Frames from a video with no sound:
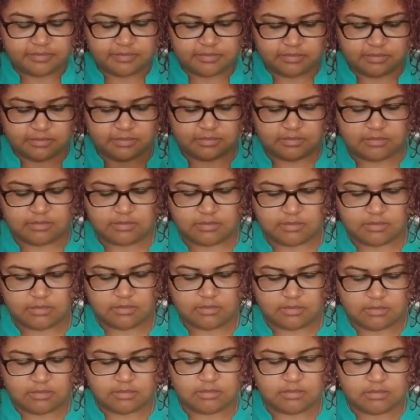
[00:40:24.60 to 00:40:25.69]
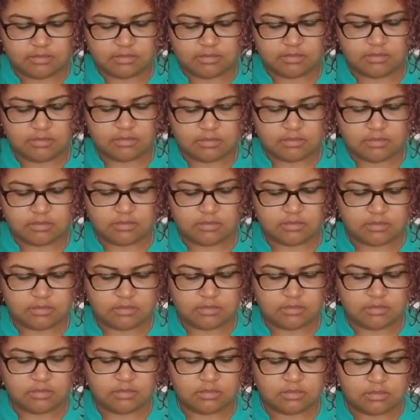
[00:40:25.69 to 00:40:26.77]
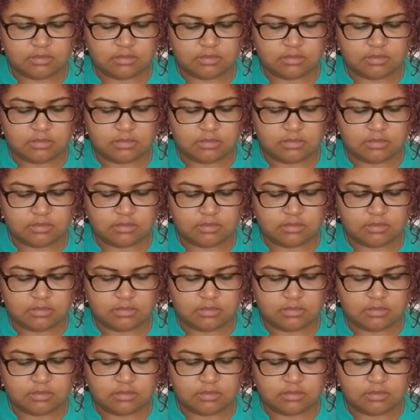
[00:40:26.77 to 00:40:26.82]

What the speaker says: No one is speaking in this clip.